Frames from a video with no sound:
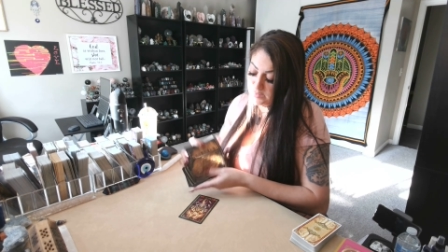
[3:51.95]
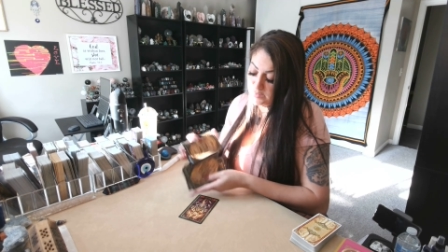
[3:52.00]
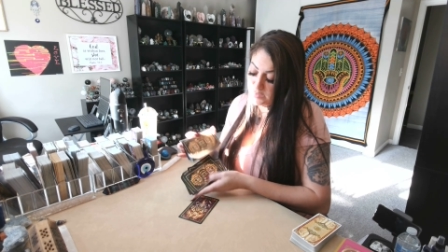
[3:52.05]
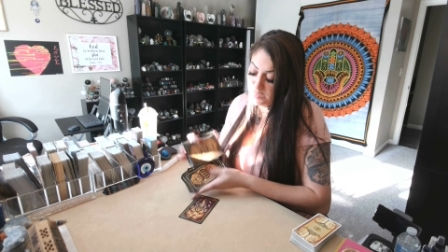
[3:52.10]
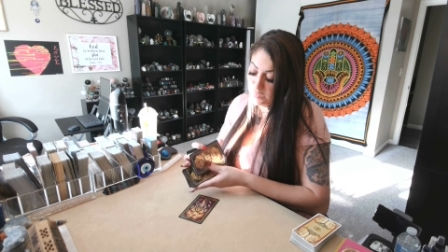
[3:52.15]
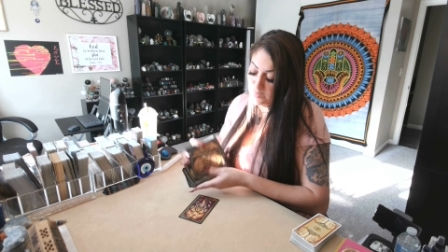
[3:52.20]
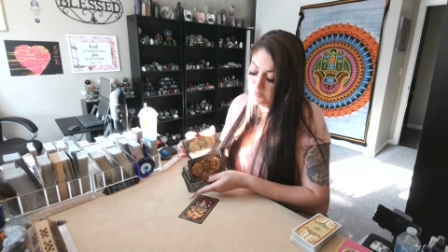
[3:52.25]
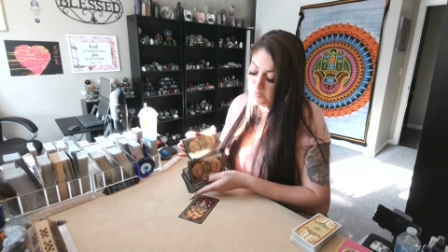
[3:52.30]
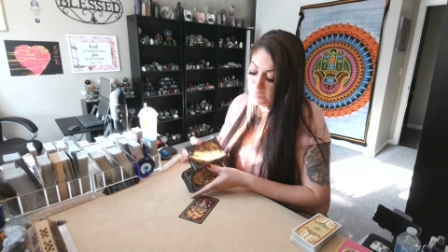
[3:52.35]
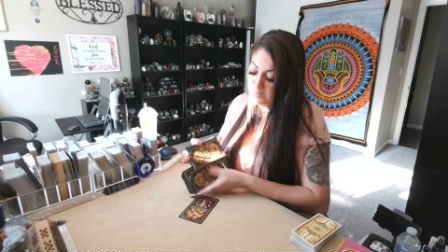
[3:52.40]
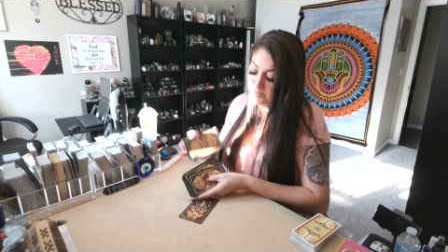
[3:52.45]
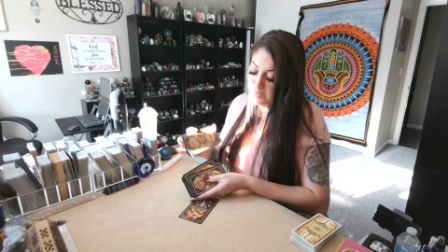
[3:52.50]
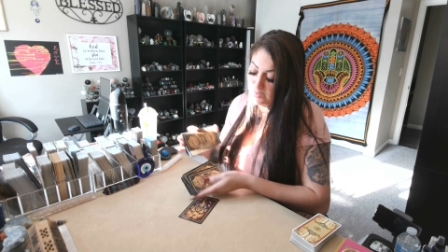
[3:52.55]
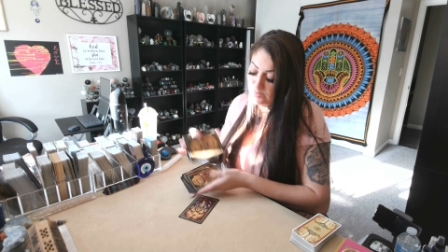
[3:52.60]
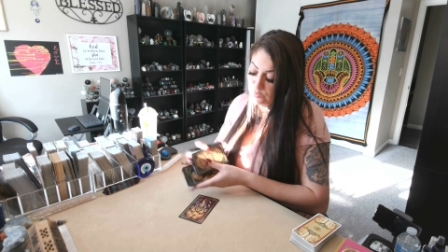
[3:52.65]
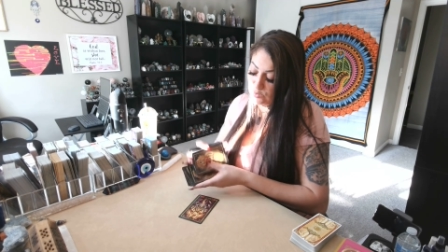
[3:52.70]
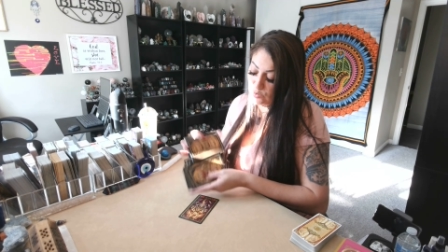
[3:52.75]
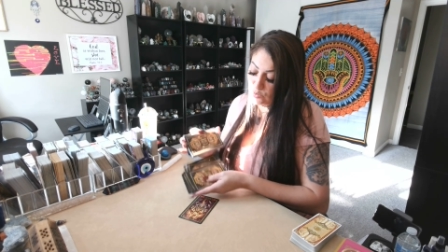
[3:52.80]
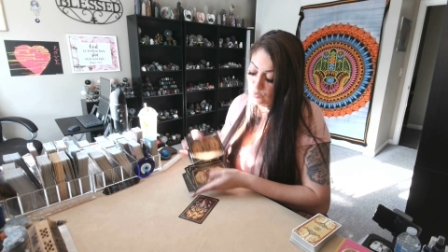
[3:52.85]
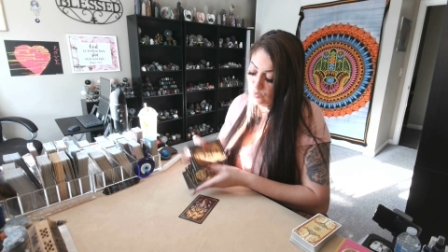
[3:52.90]
Tell me about
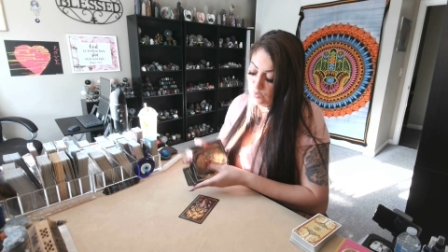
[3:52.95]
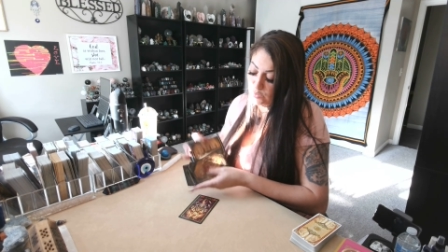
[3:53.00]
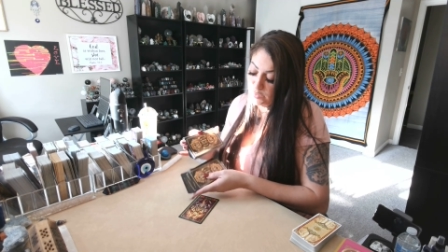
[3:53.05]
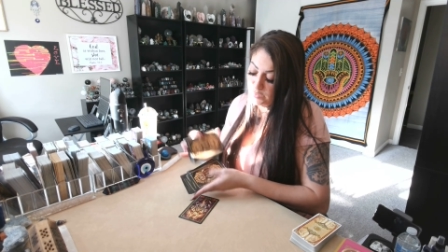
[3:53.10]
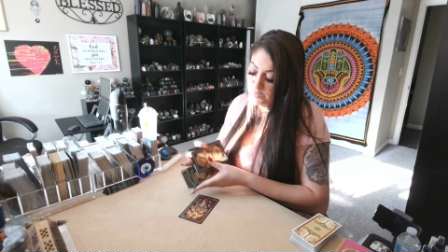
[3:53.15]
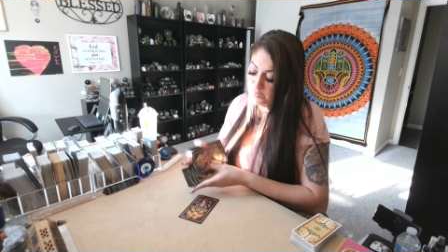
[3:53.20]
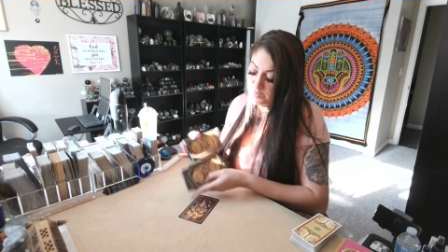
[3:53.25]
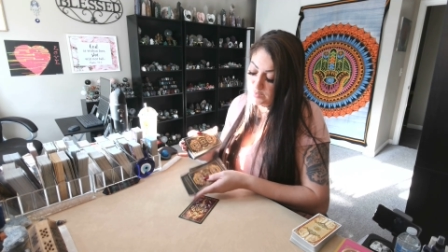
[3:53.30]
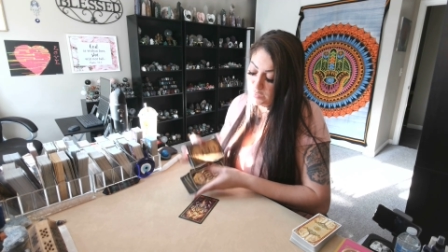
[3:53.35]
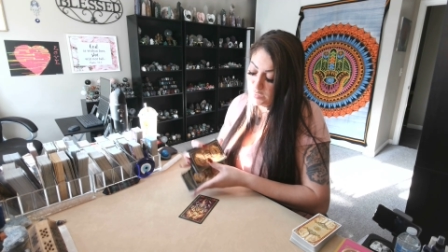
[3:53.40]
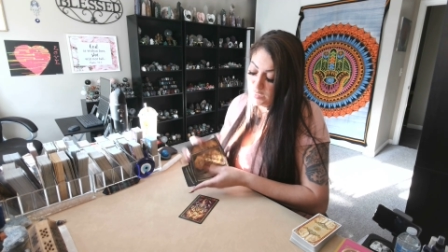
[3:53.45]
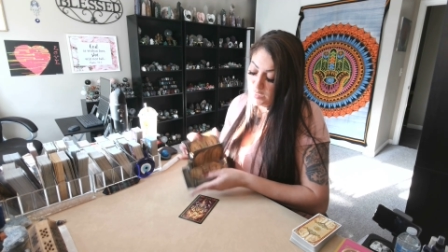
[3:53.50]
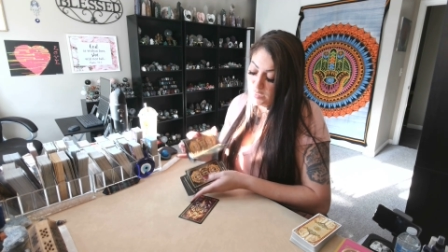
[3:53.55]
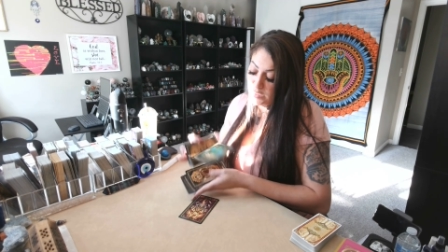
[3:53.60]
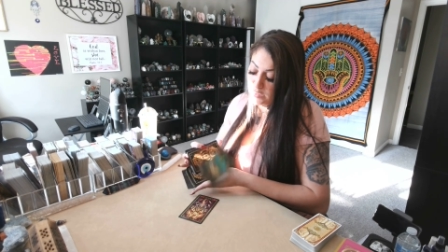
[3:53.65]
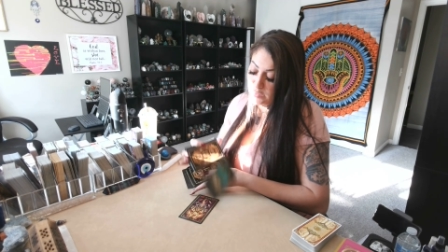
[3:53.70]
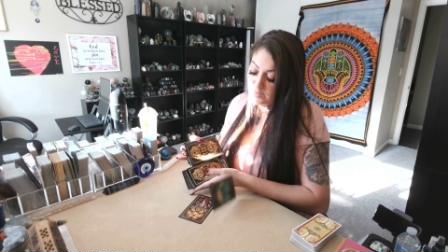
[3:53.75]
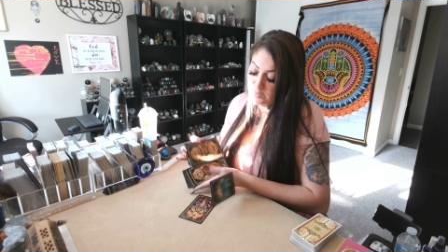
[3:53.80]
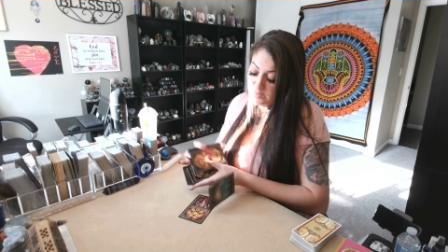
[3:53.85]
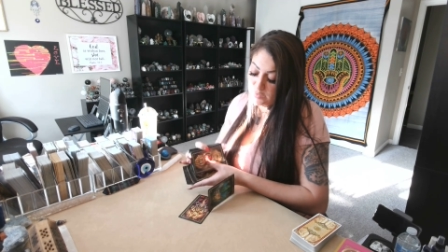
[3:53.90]
Taurus,
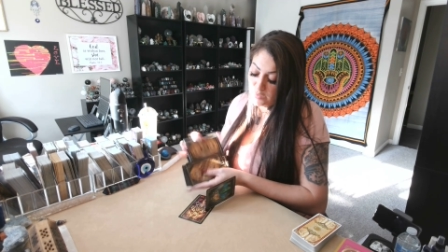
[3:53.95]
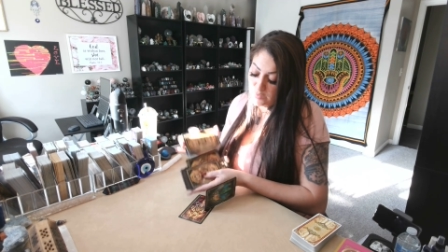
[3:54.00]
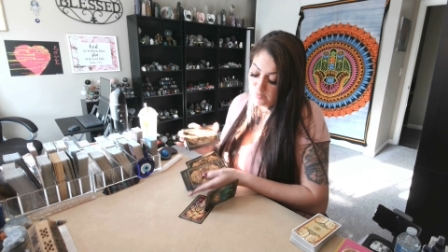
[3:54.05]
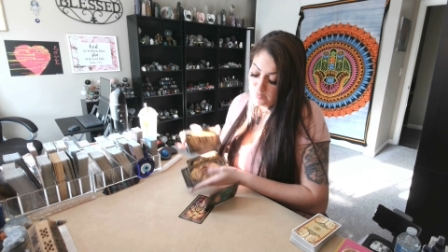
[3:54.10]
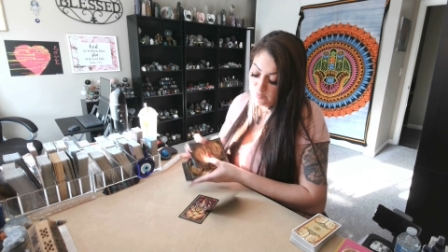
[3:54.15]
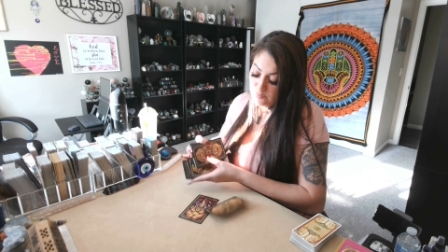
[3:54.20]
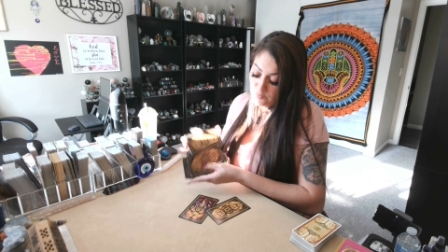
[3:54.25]
Sun,